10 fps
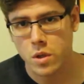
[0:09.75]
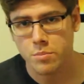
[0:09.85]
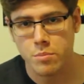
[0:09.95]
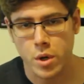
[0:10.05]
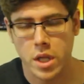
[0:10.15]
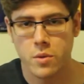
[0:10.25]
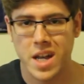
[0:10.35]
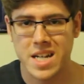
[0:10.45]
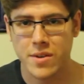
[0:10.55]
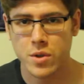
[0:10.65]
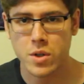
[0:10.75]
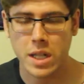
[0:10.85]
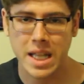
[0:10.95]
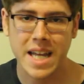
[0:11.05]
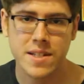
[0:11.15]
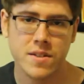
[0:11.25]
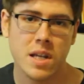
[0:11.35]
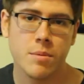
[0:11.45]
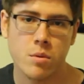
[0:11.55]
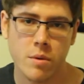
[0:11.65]
to bring you another
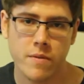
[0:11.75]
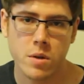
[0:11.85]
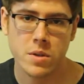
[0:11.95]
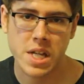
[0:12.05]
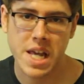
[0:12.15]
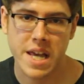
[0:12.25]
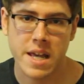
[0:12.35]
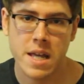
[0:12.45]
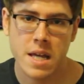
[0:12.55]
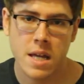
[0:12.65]
lightsaber review today.